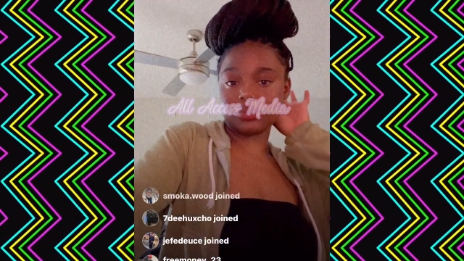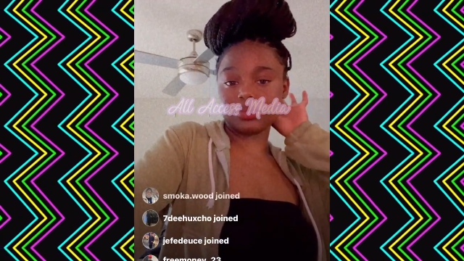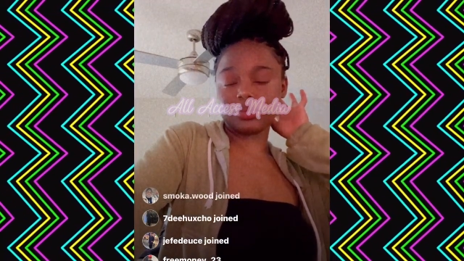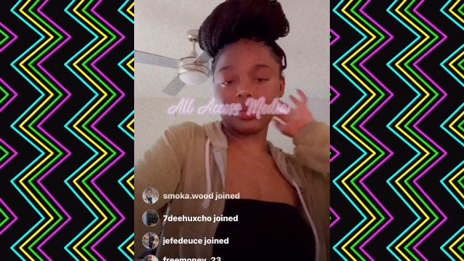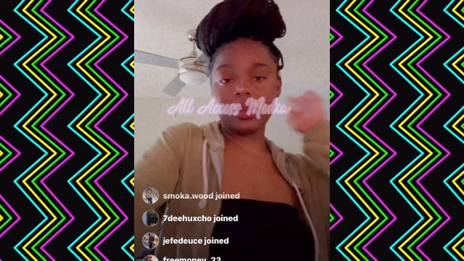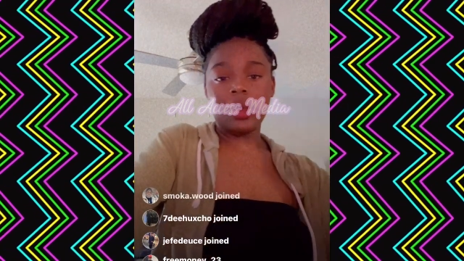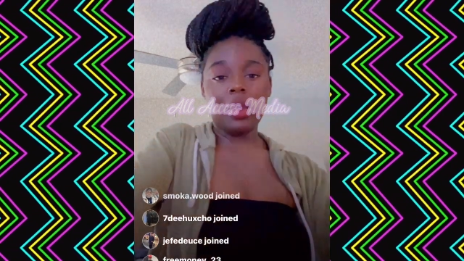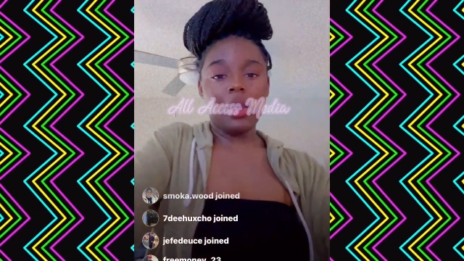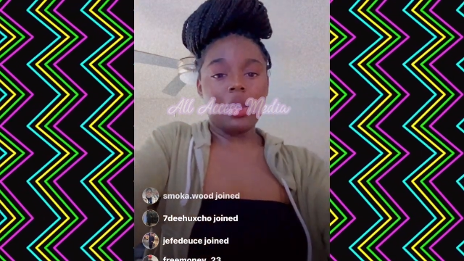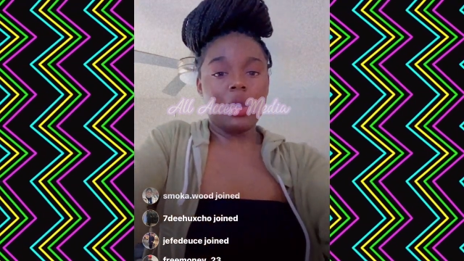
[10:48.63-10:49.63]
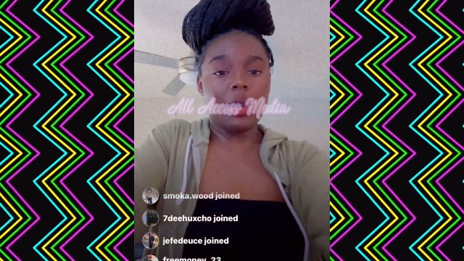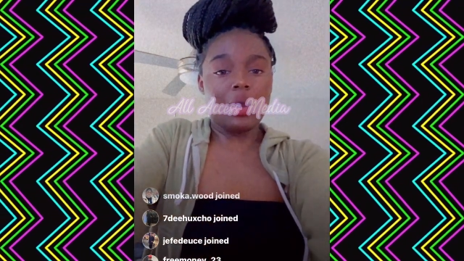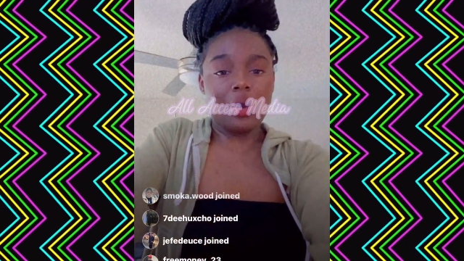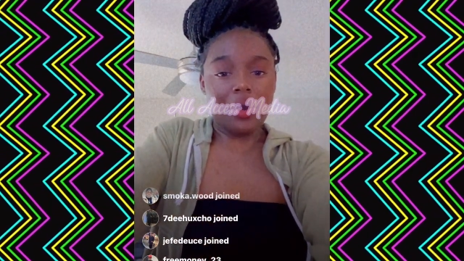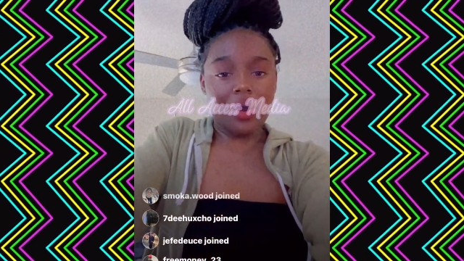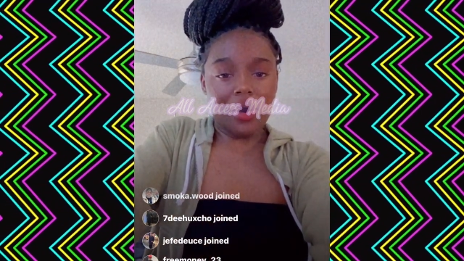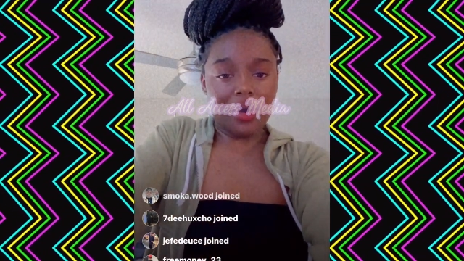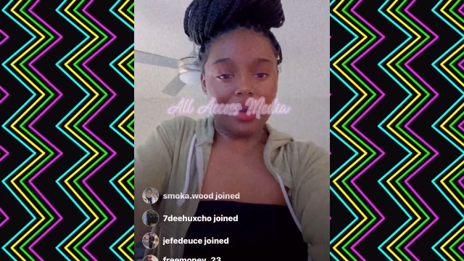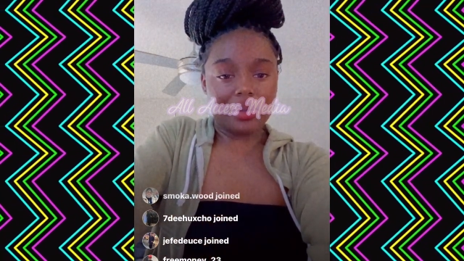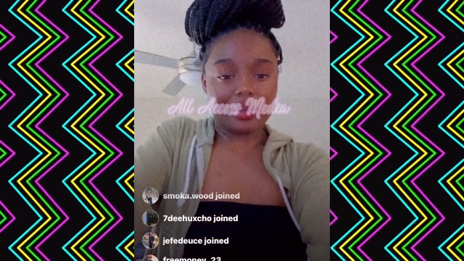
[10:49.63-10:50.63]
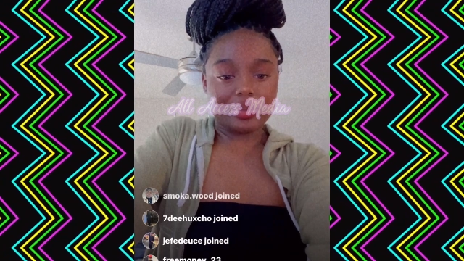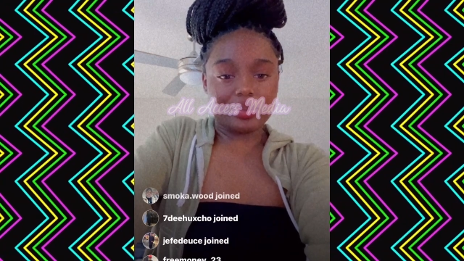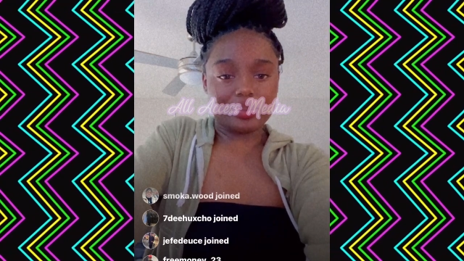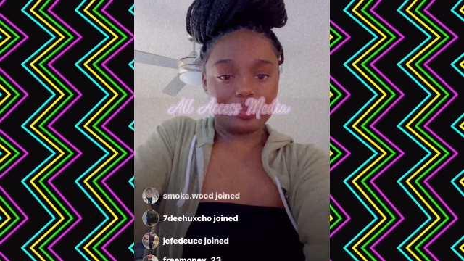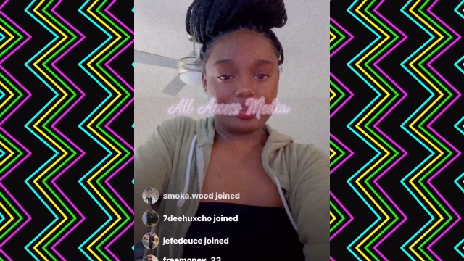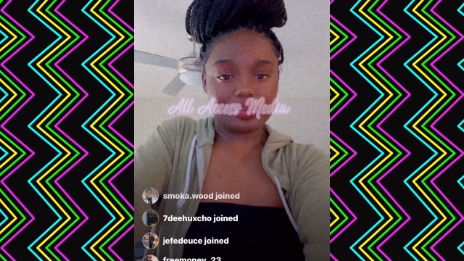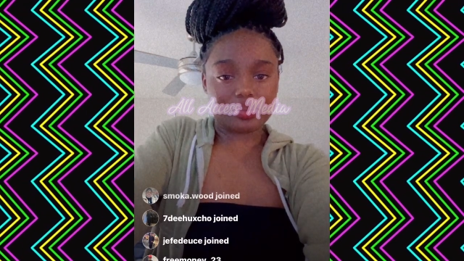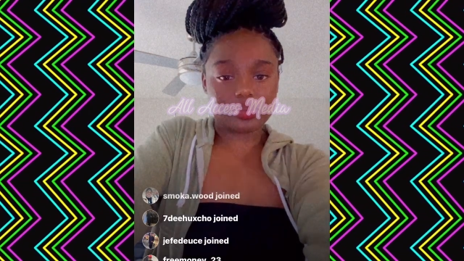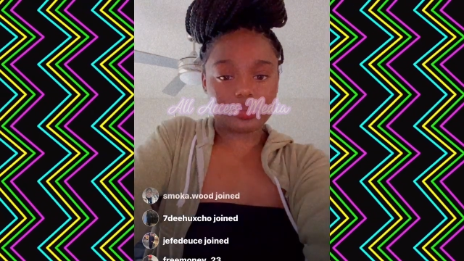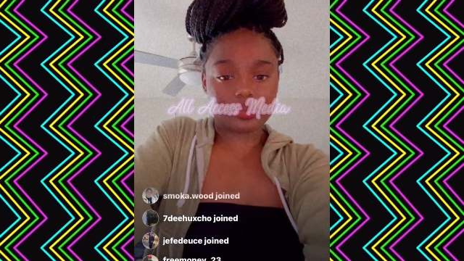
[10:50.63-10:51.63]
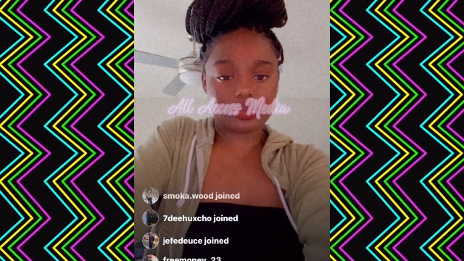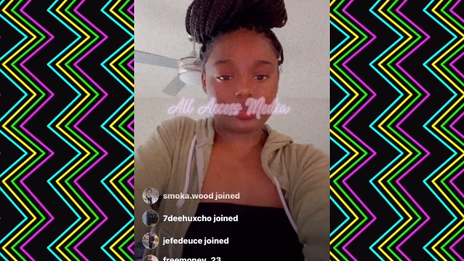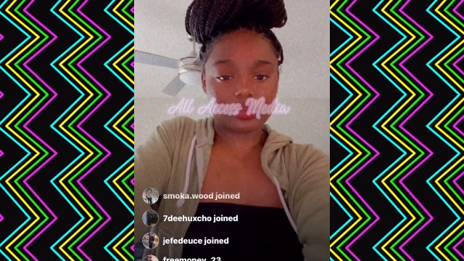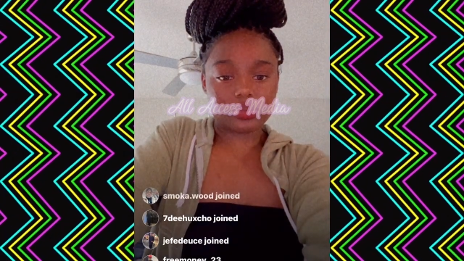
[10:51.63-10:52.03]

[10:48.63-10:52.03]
[no speech]